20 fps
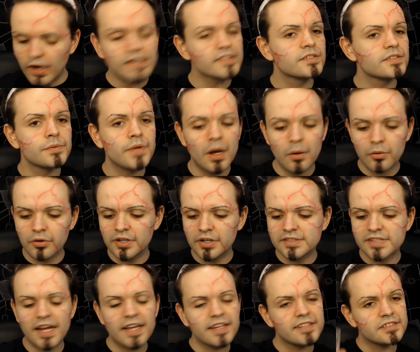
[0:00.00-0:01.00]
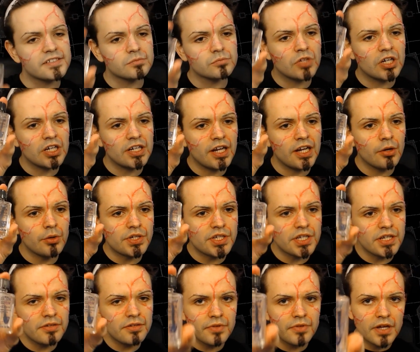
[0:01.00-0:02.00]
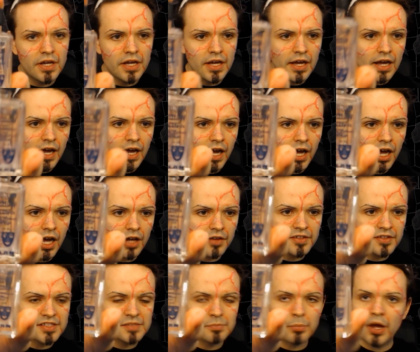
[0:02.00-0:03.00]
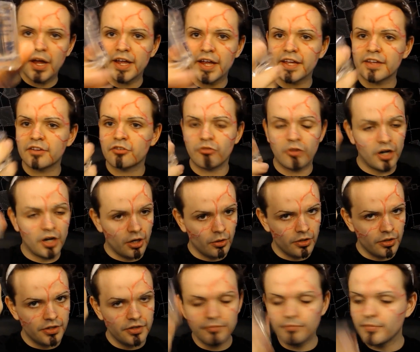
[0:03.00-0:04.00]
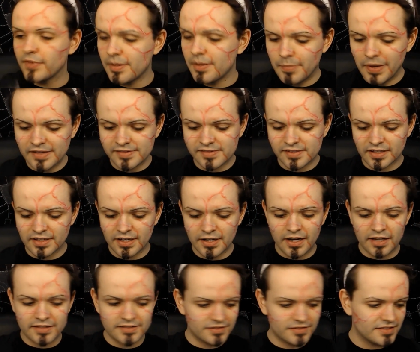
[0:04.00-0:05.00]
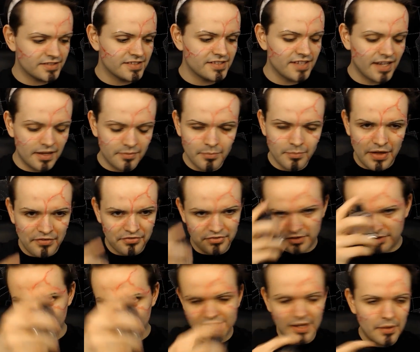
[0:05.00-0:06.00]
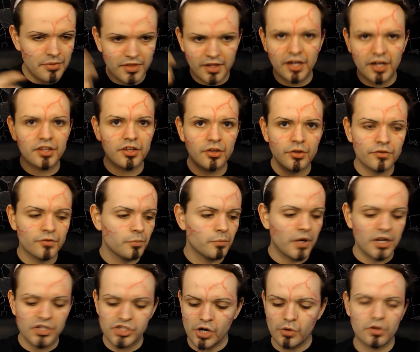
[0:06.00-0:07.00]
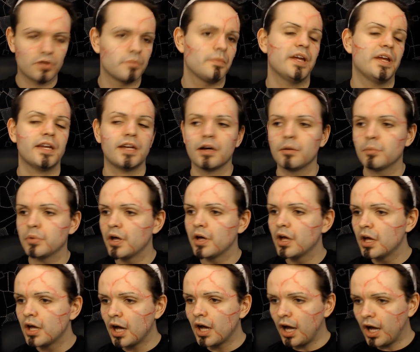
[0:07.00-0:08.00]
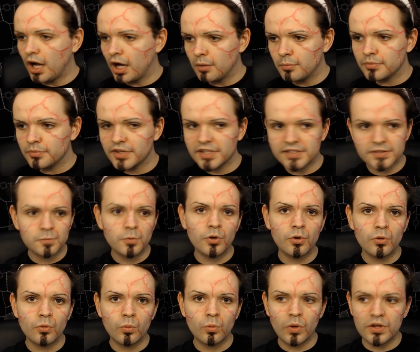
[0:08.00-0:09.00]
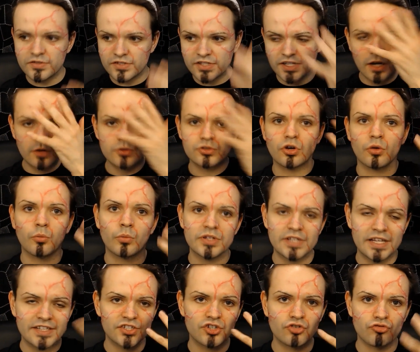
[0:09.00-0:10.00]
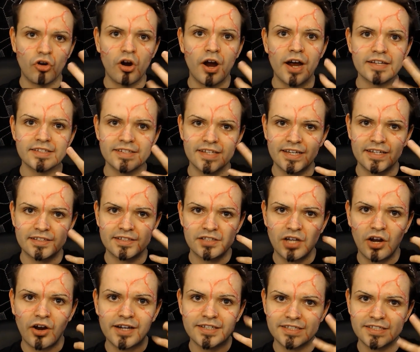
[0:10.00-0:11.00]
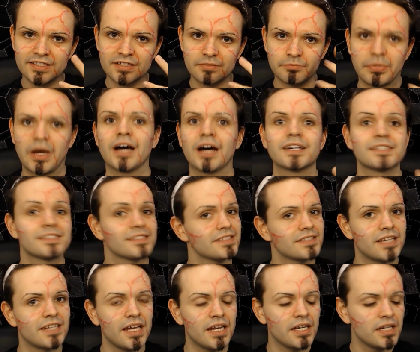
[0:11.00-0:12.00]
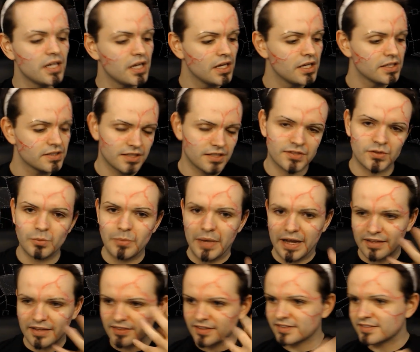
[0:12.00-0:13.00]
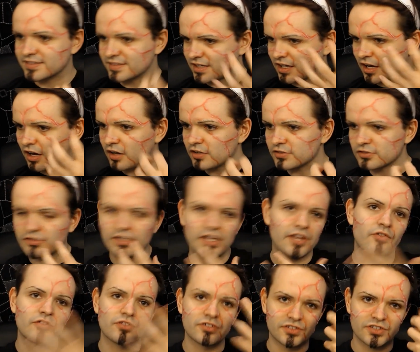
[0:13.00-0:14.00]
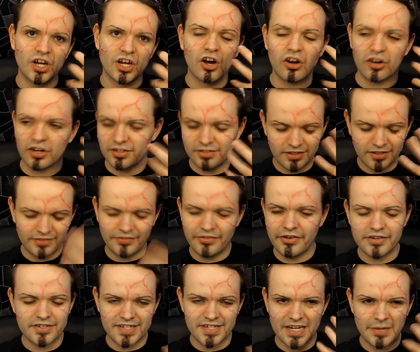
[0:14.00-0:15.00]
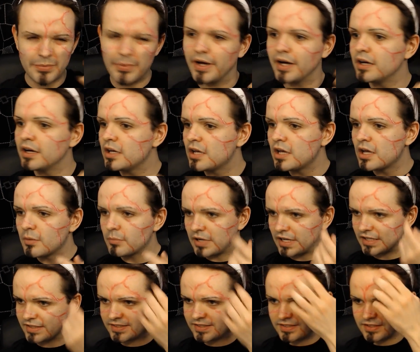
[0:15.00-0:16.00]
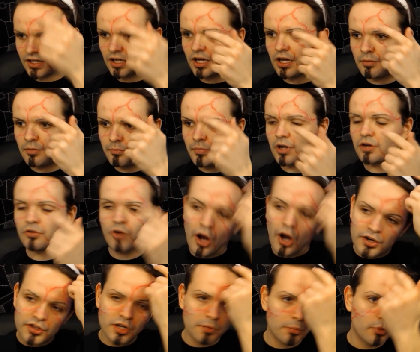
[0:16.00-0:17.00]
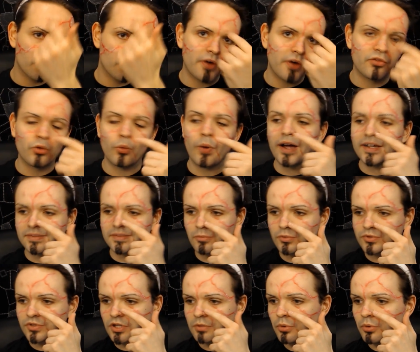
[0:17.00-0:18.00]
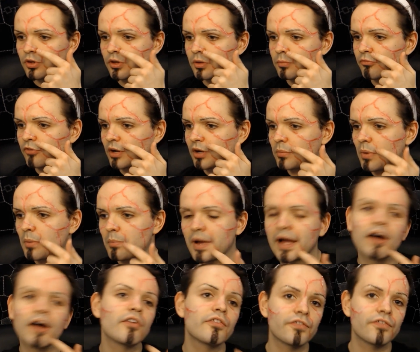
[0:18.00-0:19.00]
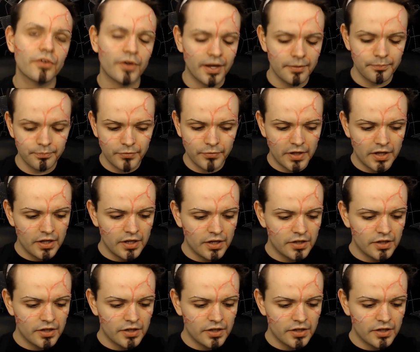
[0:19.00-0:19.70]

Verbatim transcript: Right, so now I'm going to take some collodion uh, this is by Kryolan. It basically, uh, it's the same method, same thing I use for my Joker makeup. Um, this will, once it goes on, when, as it dries, it tightens and puckers the skin, so this will make these scars look even darker, even deeper. Plus, um, I'm not only going to put them over the whites, I'm also going to put them around my mouth, okay?